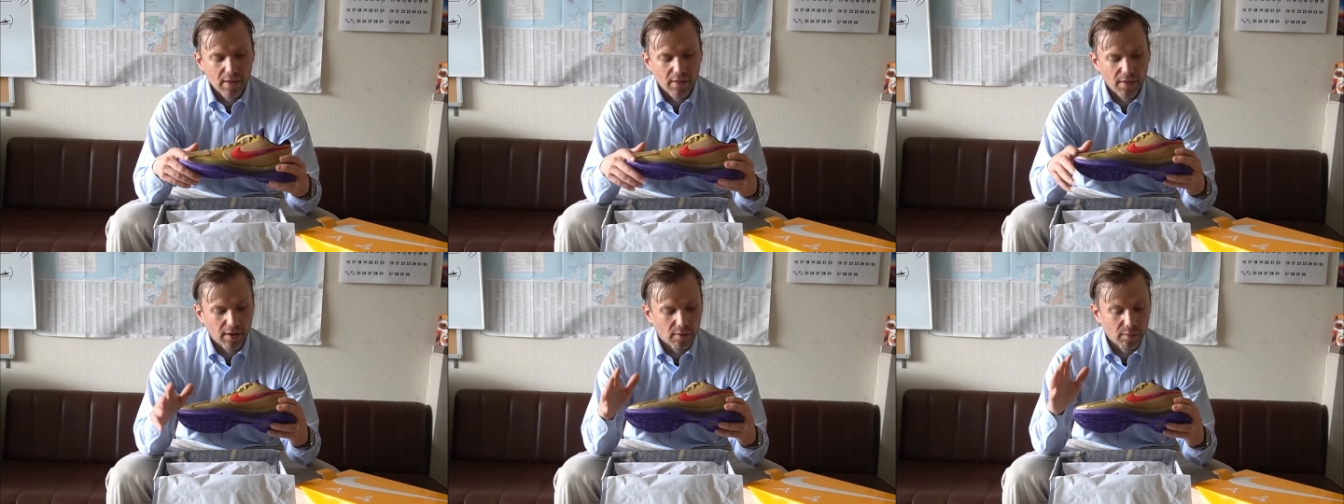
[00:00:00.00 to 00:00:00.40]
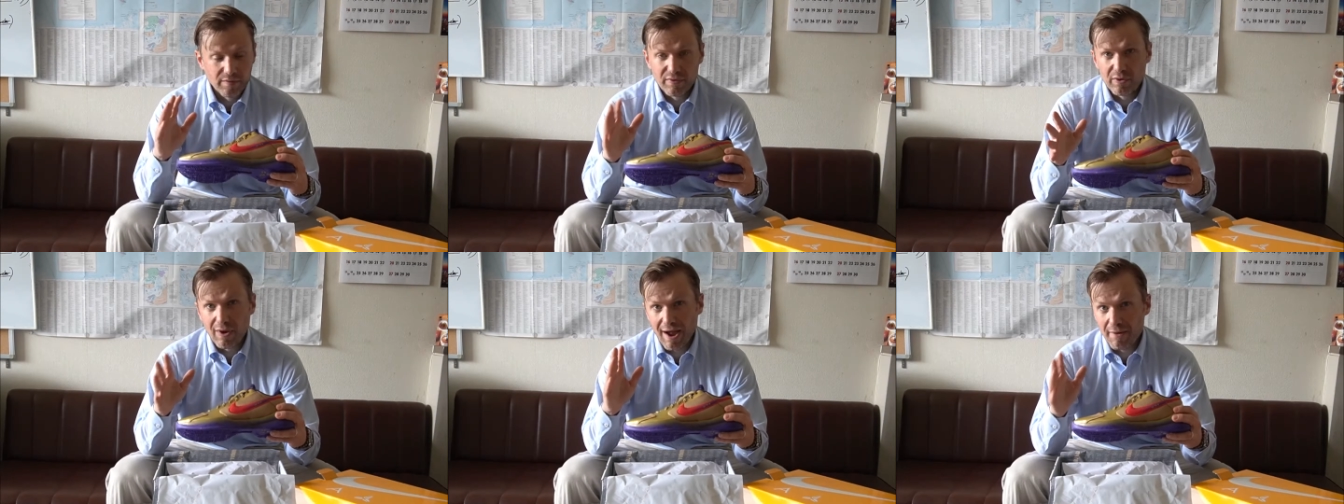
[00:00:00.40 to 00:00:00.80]
The
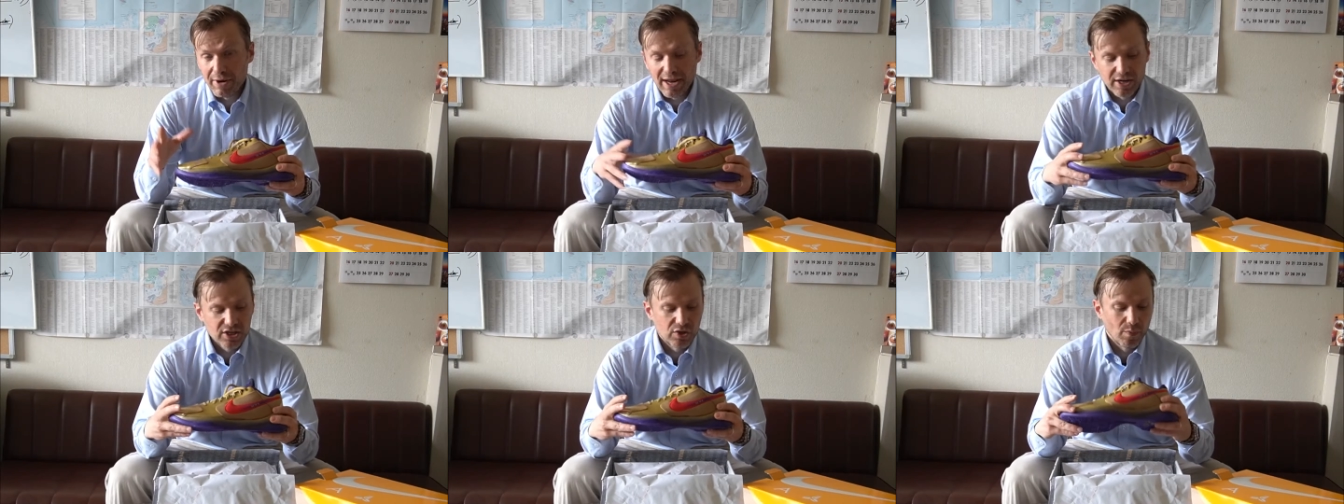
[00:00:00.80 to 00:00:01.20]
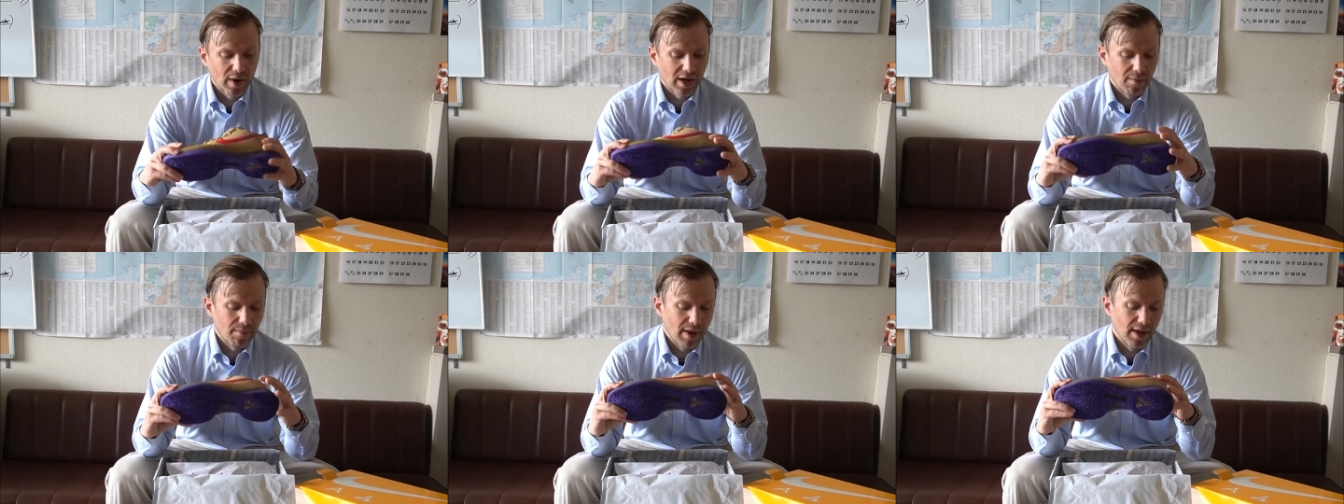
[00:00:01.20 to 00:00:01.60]
review I would actually
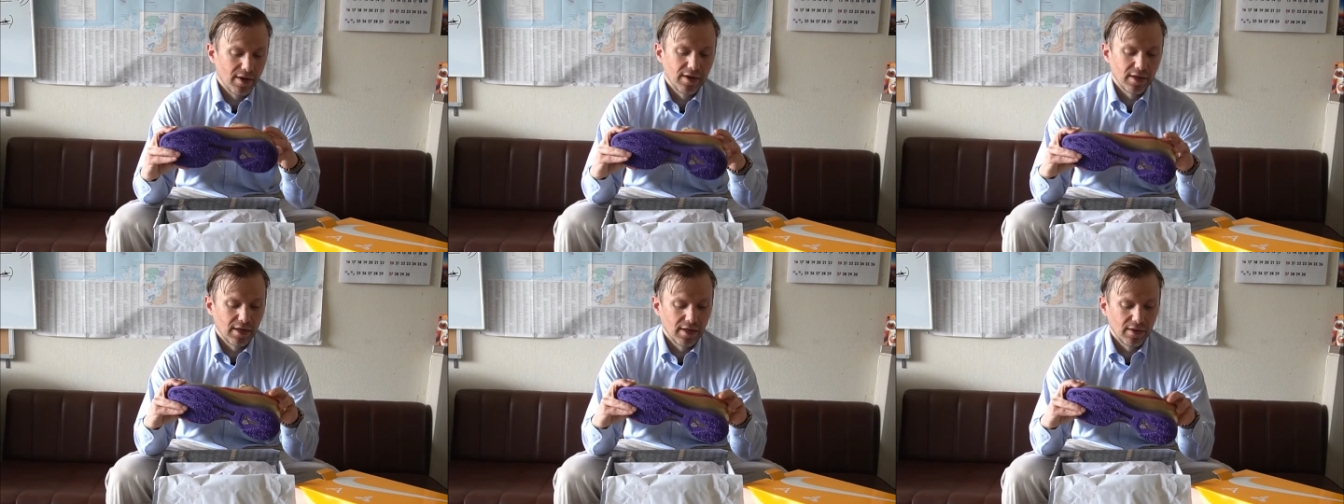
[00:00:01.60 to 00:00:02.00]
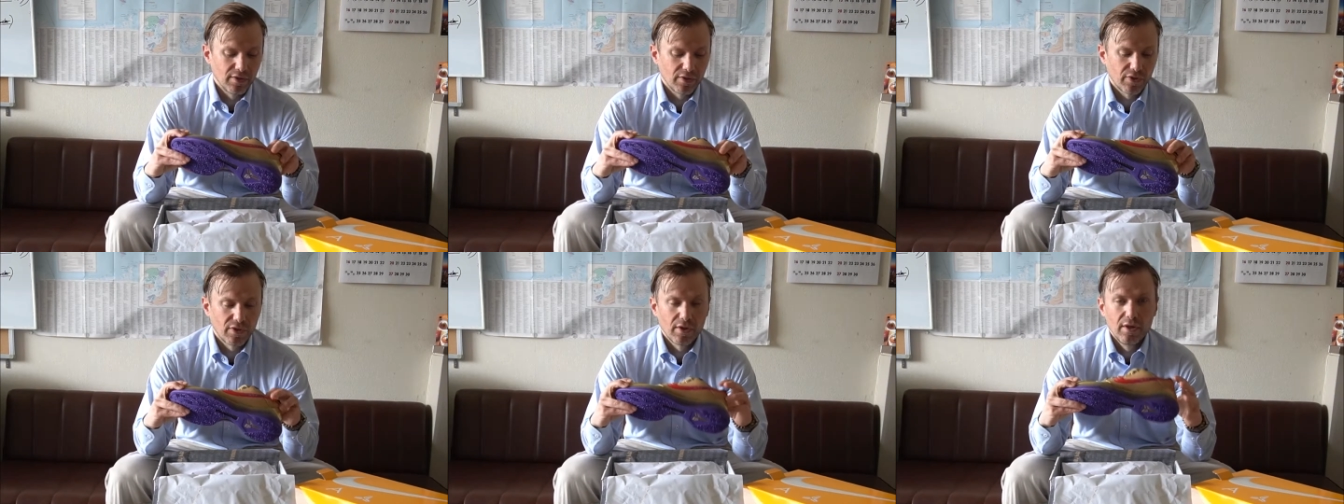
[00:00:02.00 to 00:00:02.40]
recommend
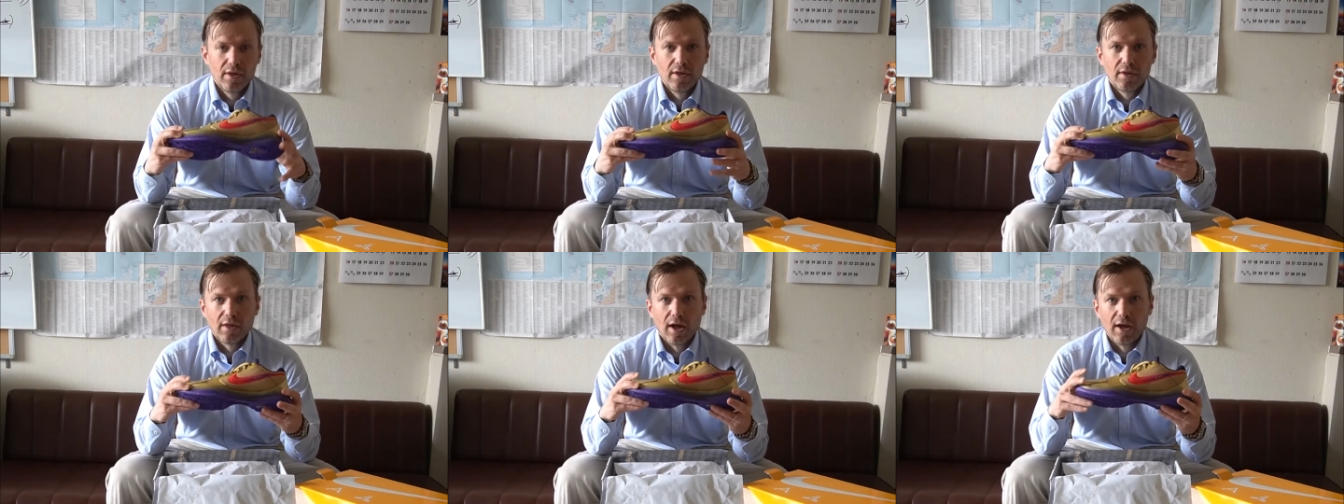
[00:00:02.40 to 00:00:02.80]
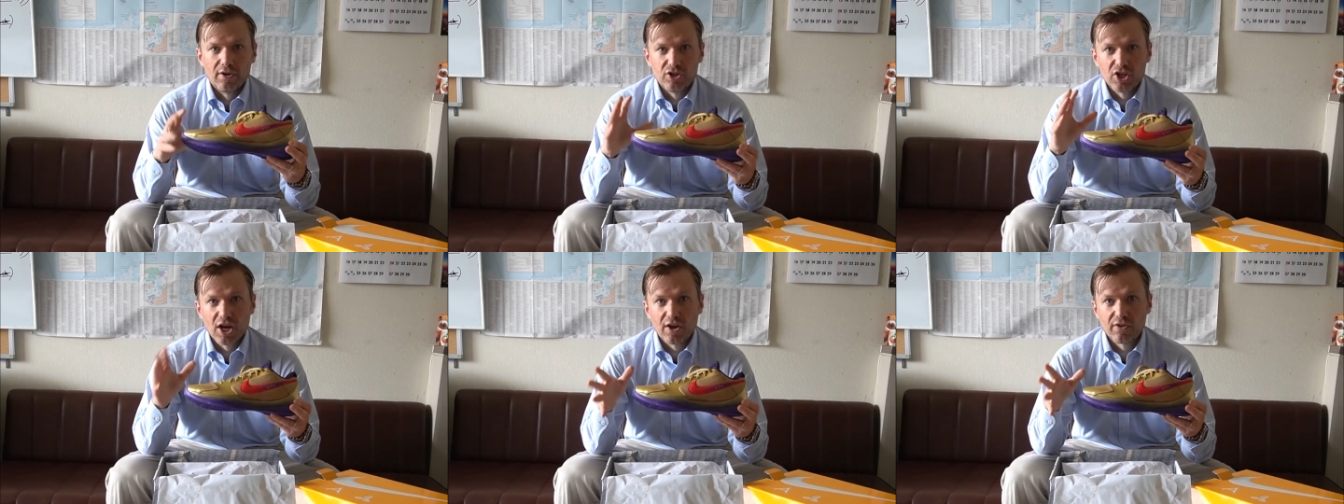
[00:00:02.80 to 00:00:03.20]
is
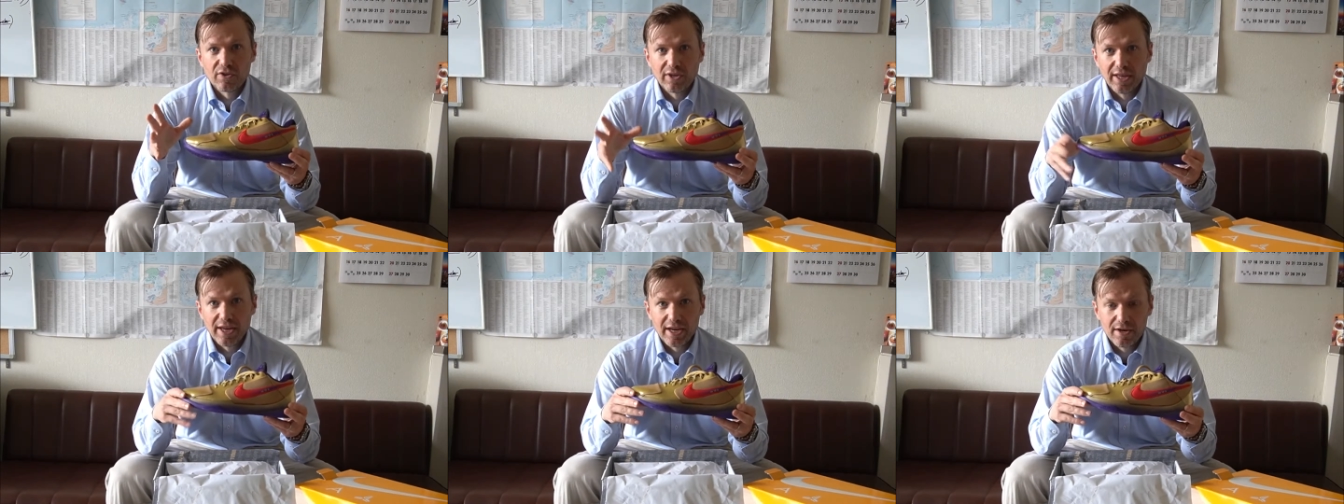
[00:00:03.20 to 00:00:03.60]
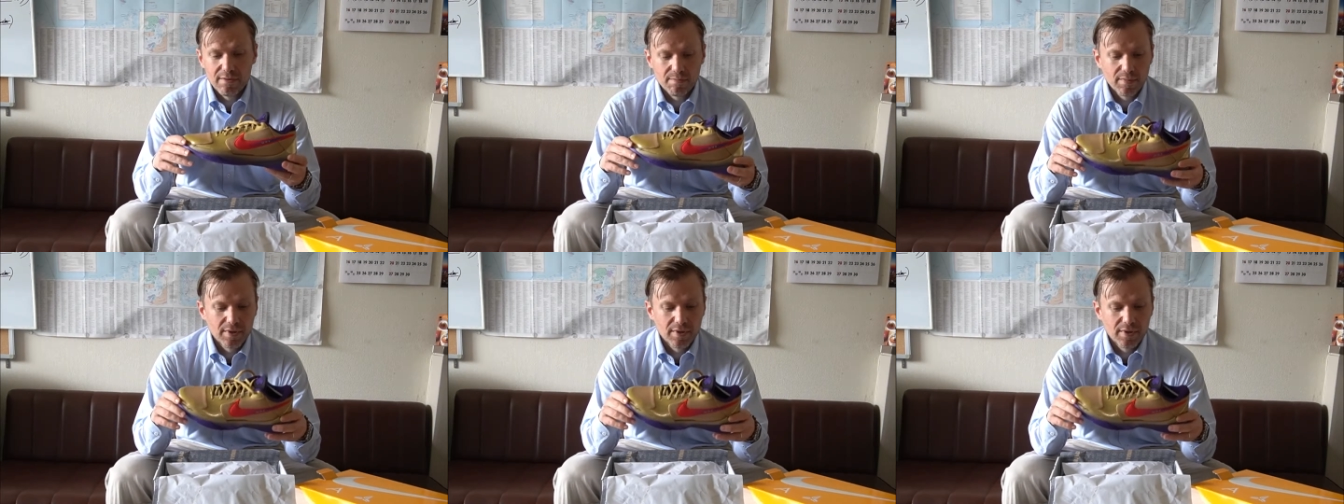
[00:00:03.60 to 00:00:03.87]
Jacques Slade.